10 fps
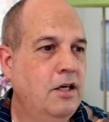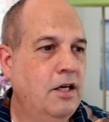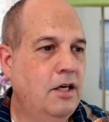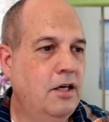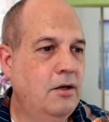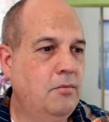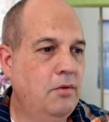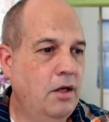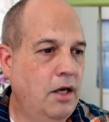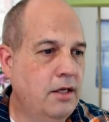
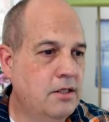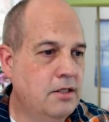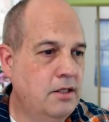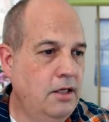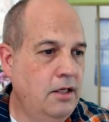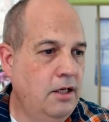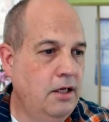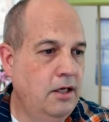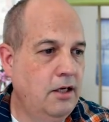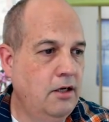I can see
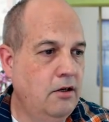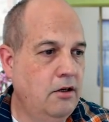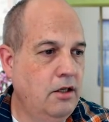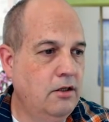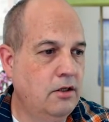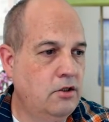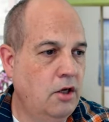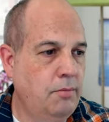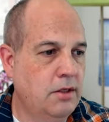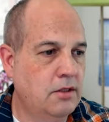here in the
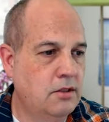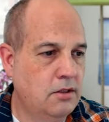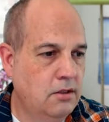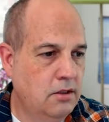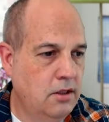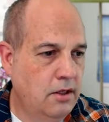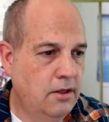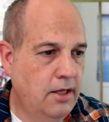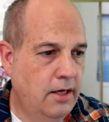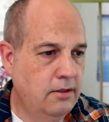topics
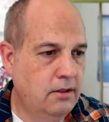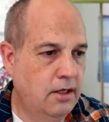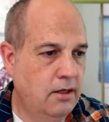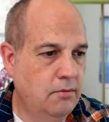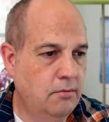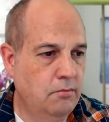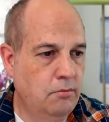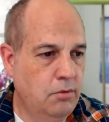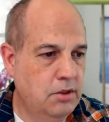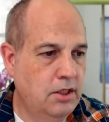that
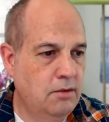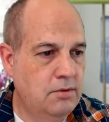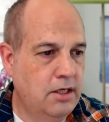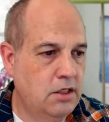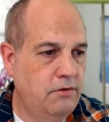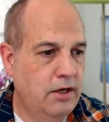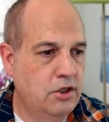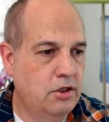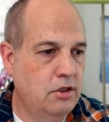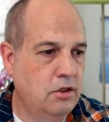museum
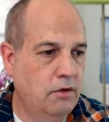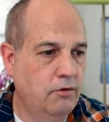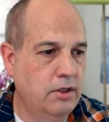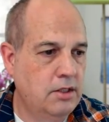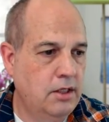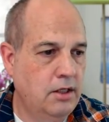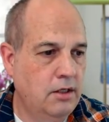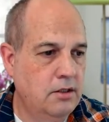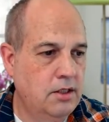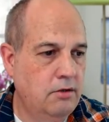satisfaction, novelty
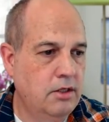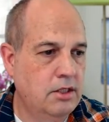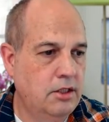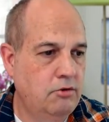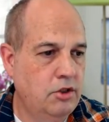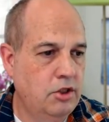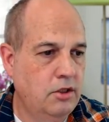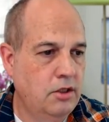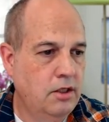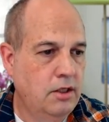seeking, serious
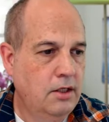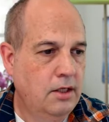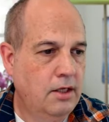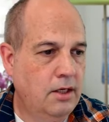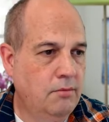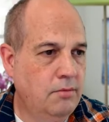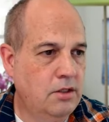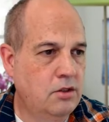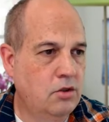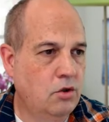literature.
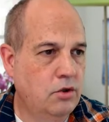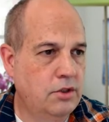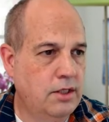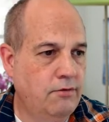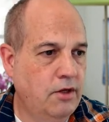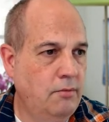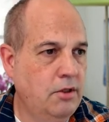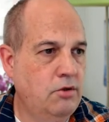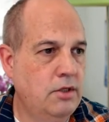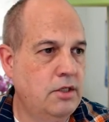This is all stuff that I'm
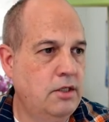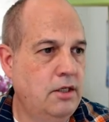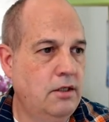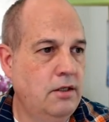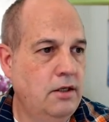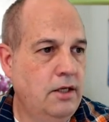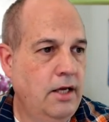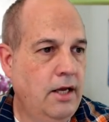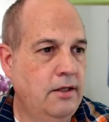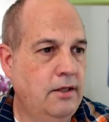interested in,
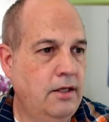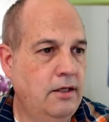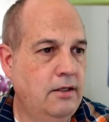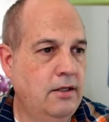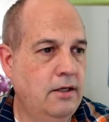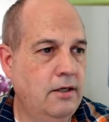and then